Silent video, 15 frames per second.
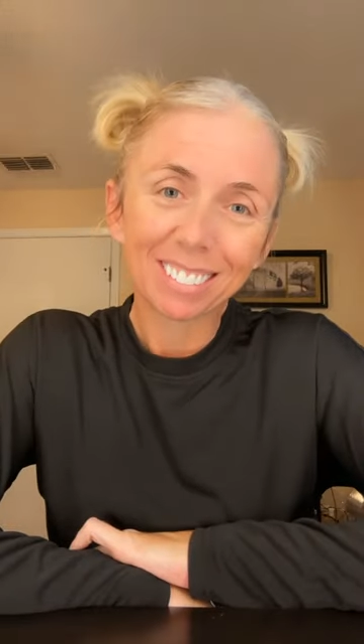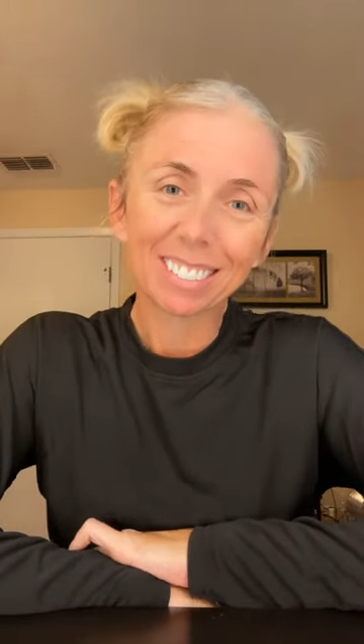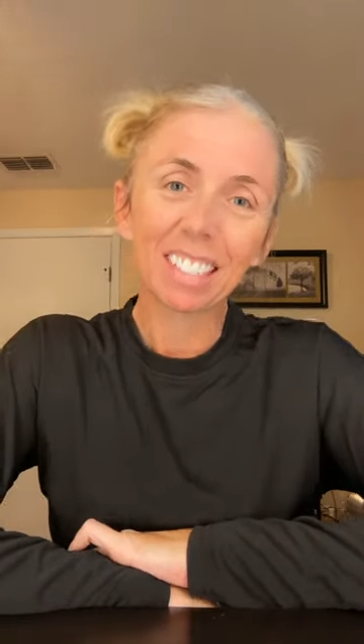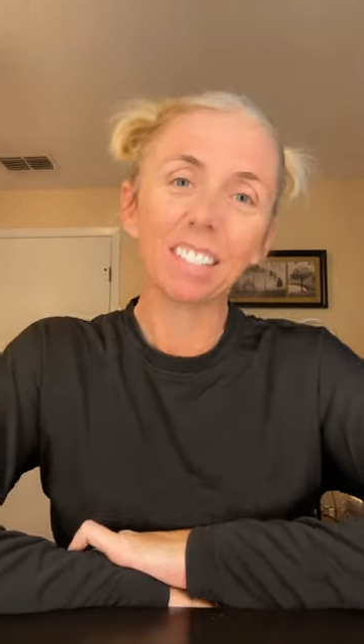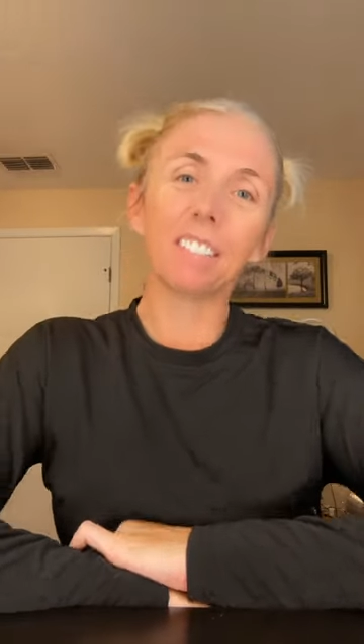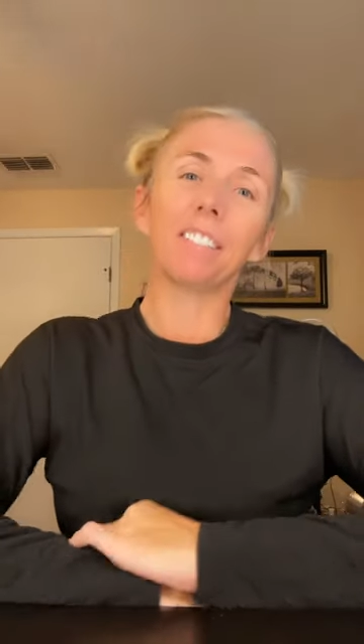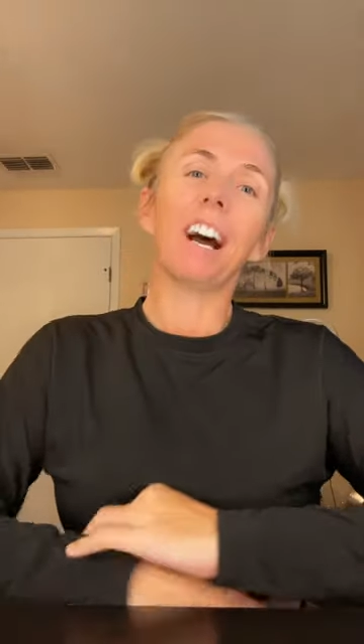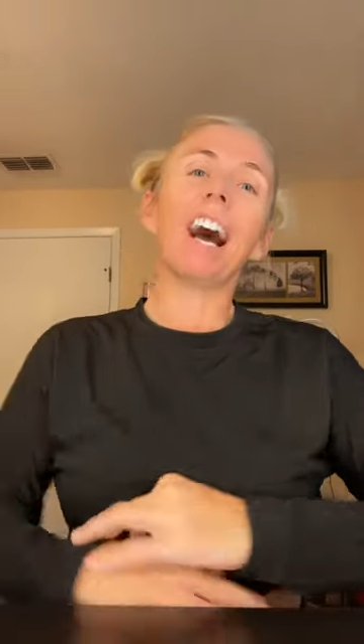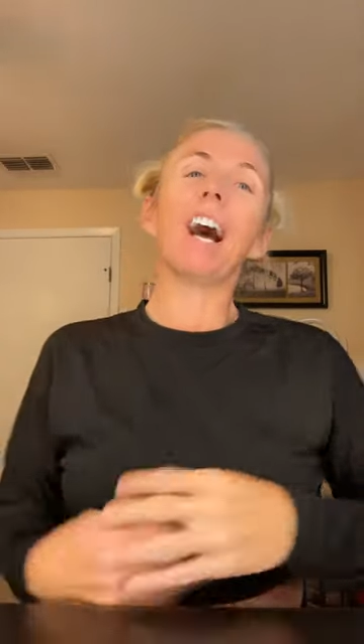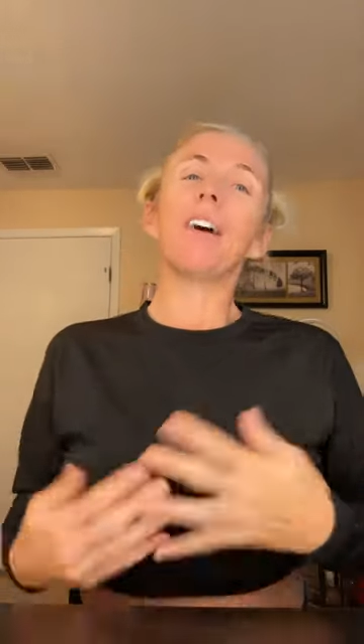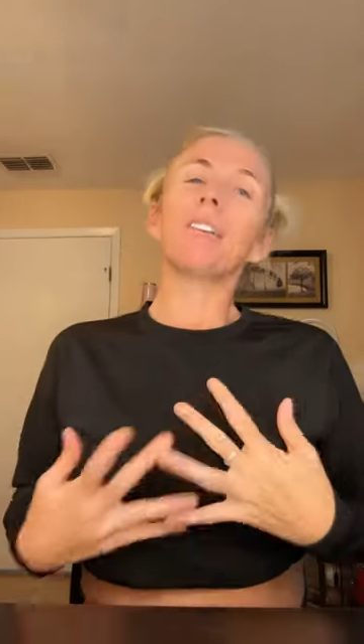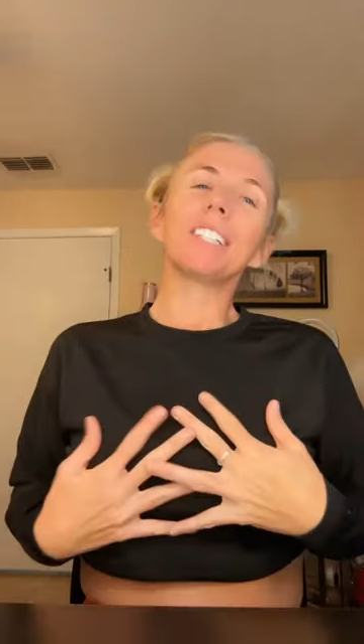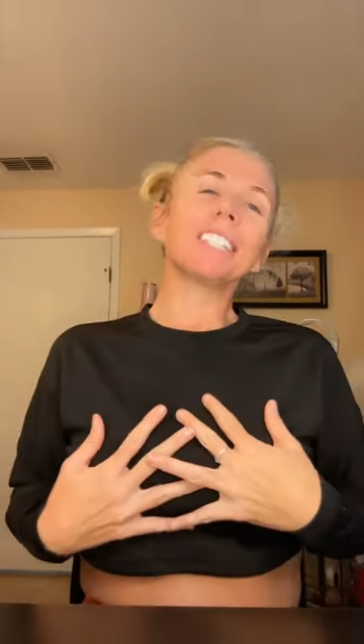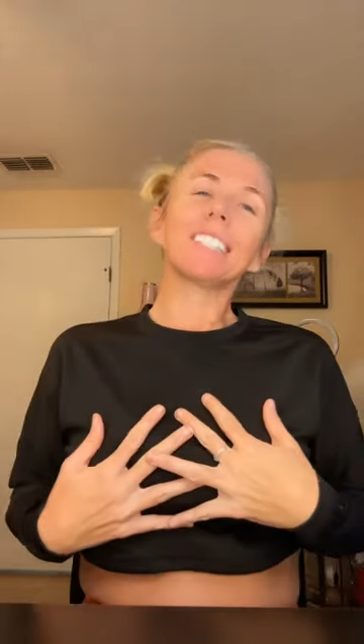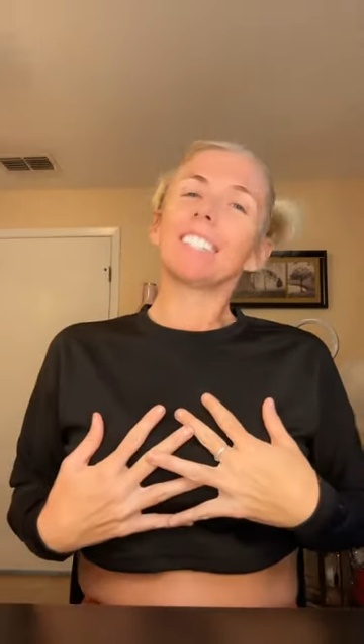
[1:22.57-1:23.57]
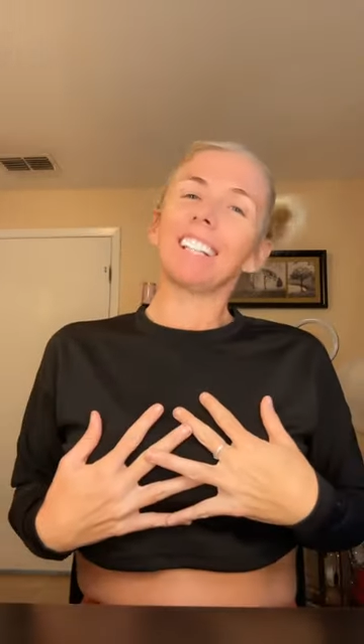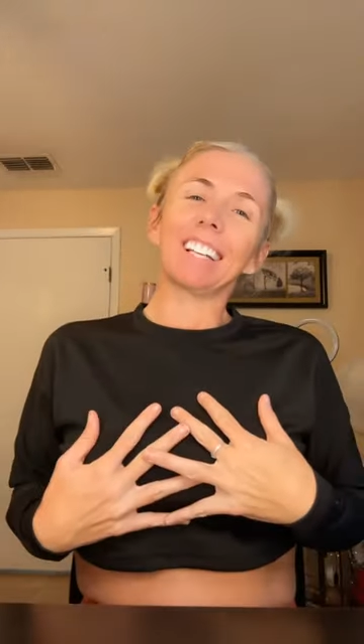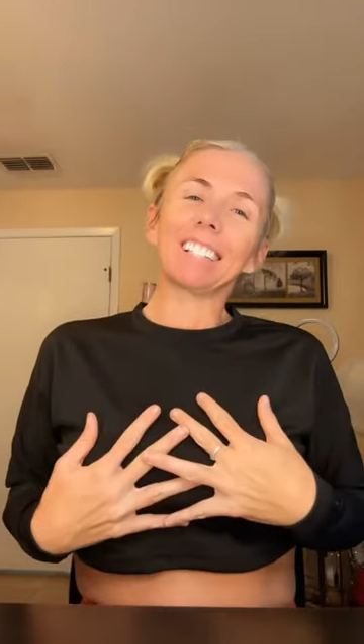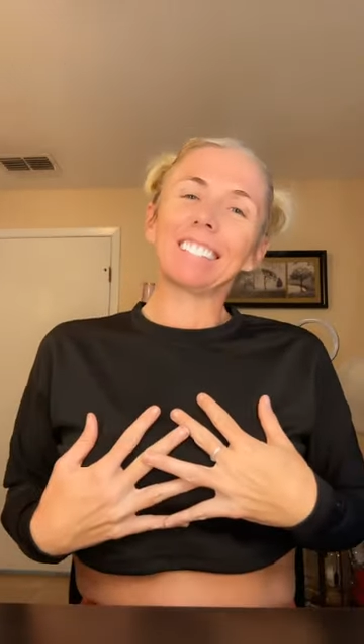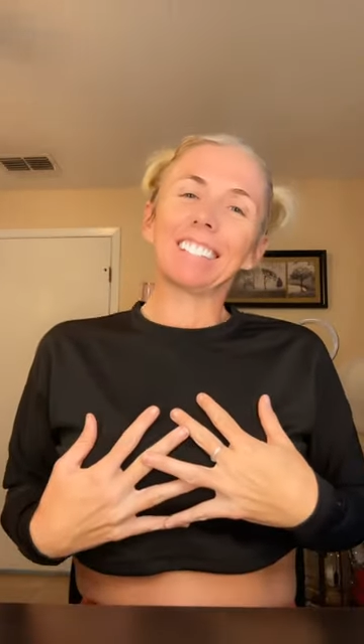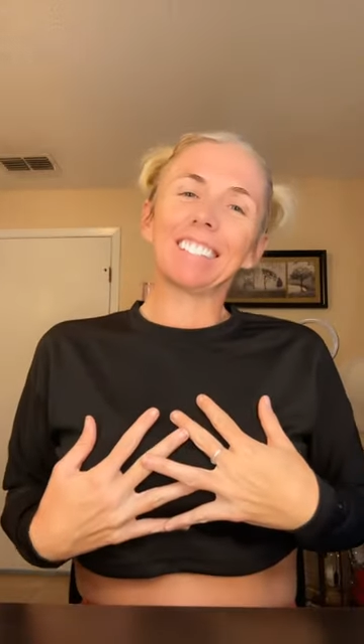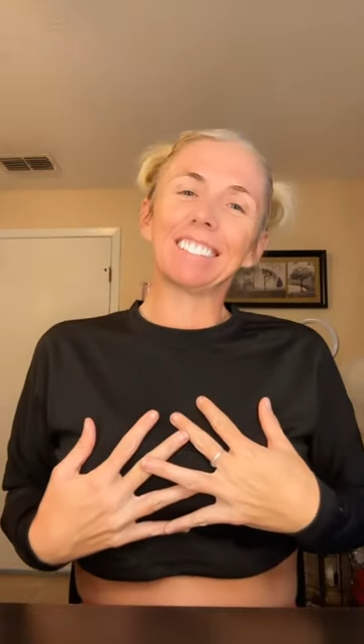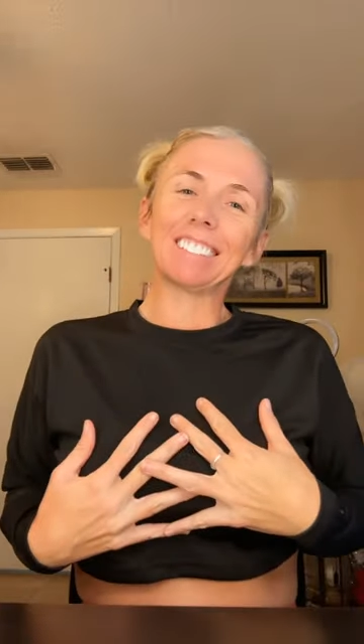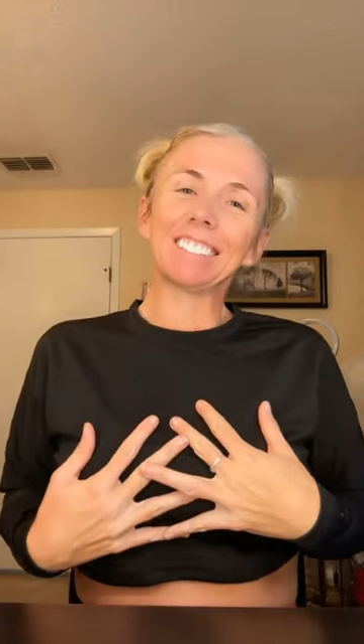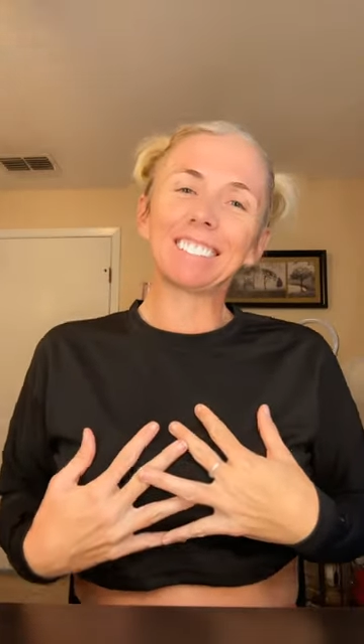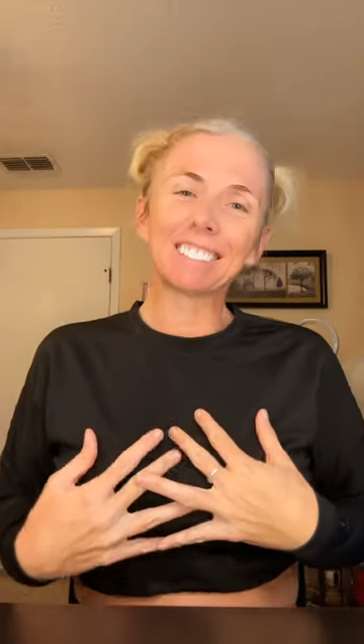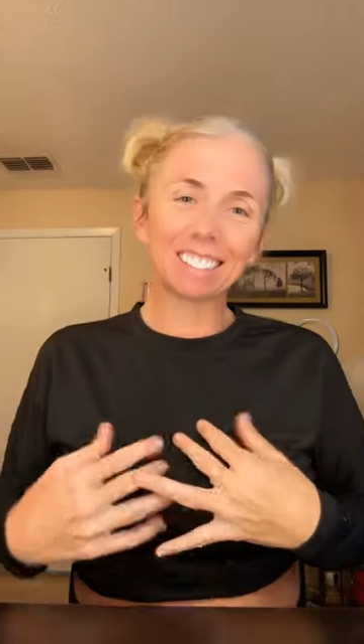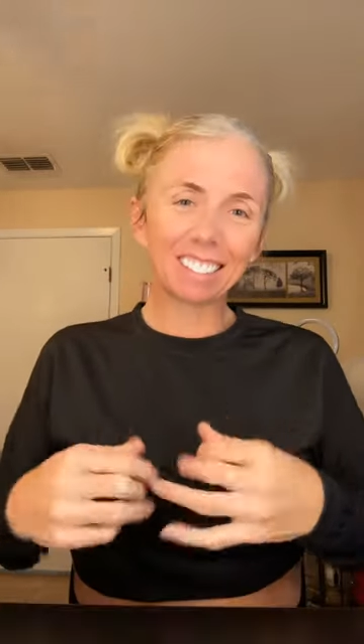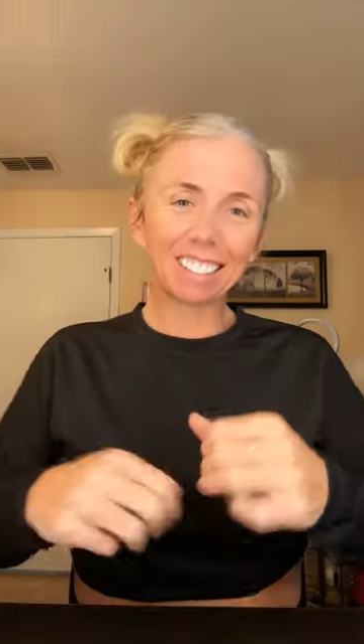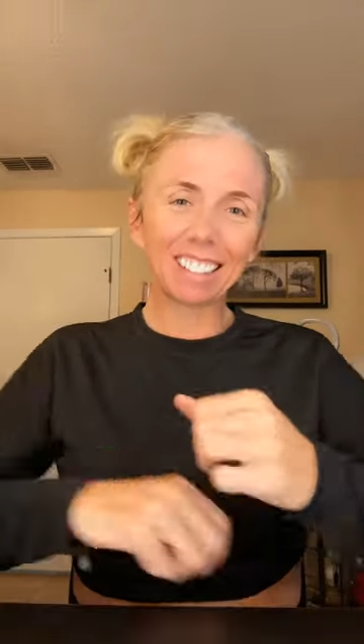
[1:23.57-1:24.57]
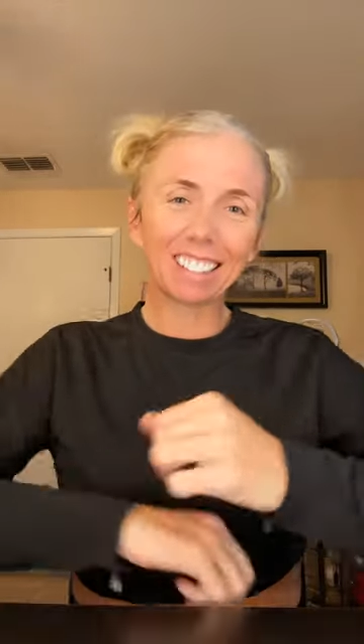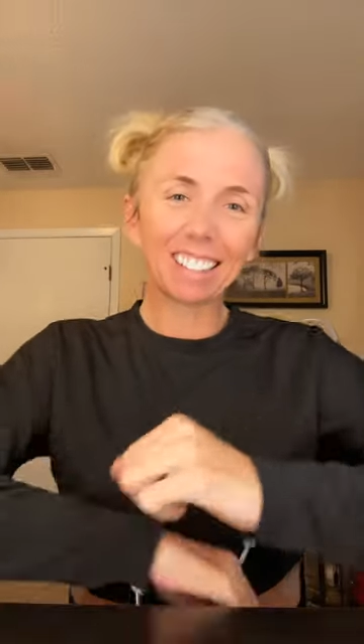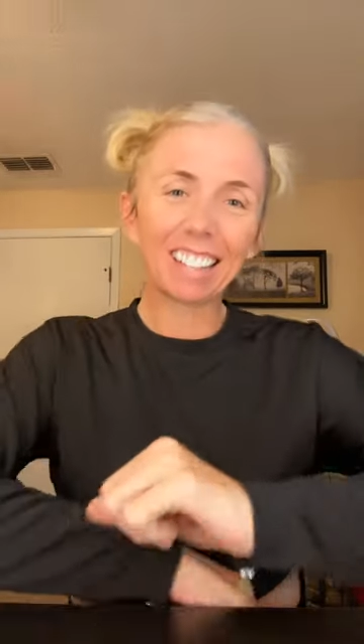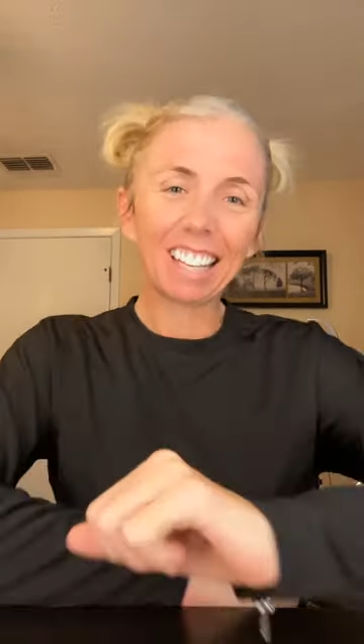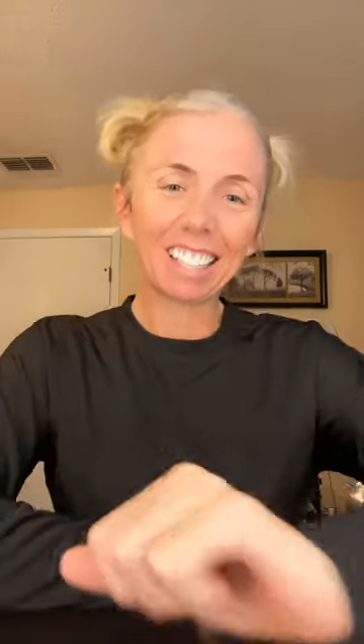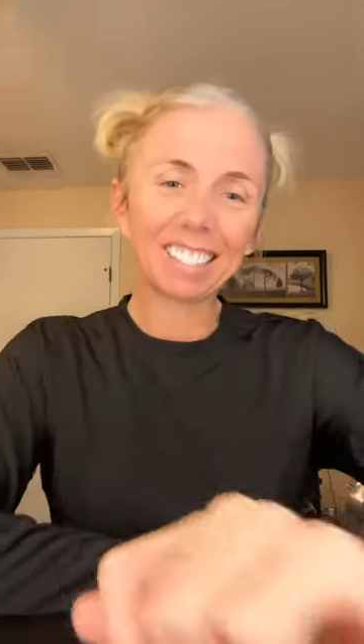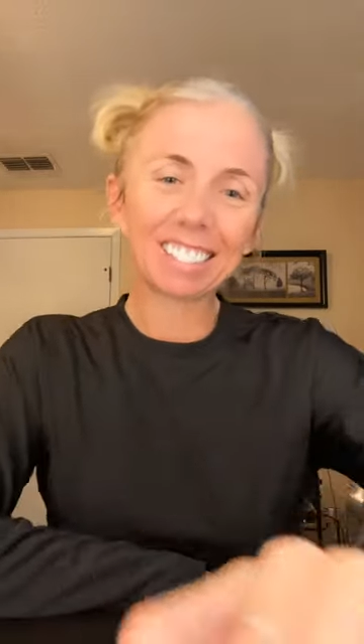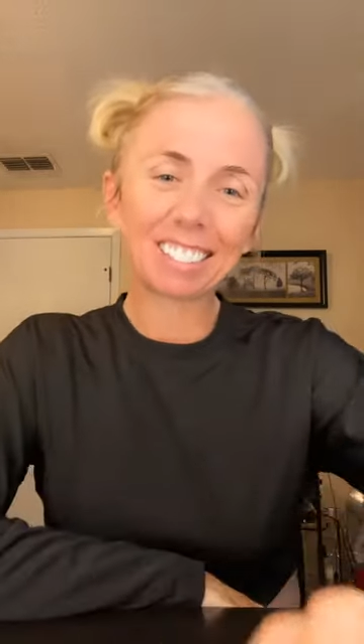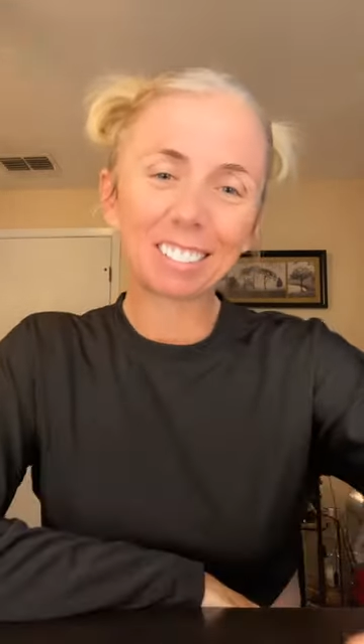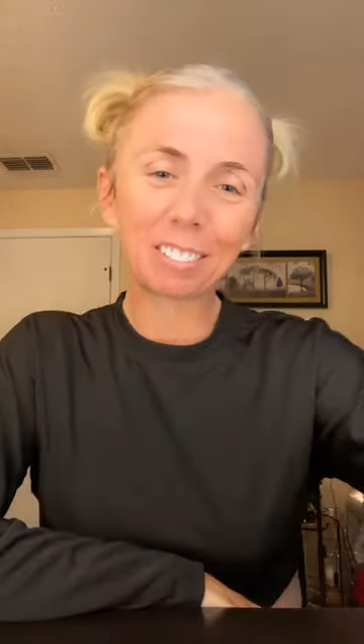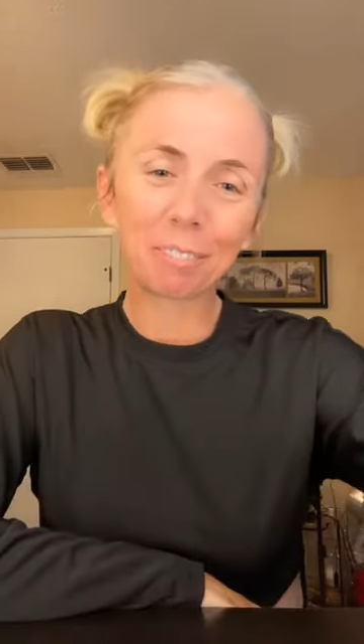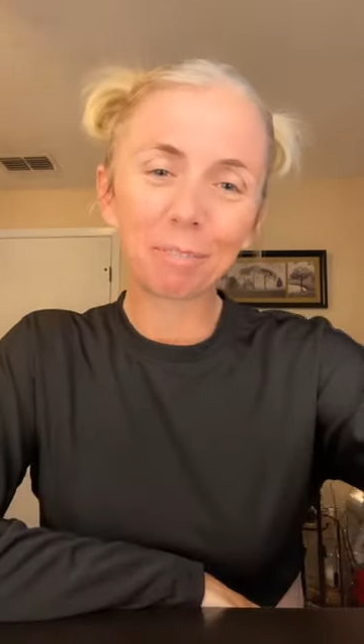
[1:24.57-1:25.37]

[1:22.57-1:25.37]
if I was selected. Thanks.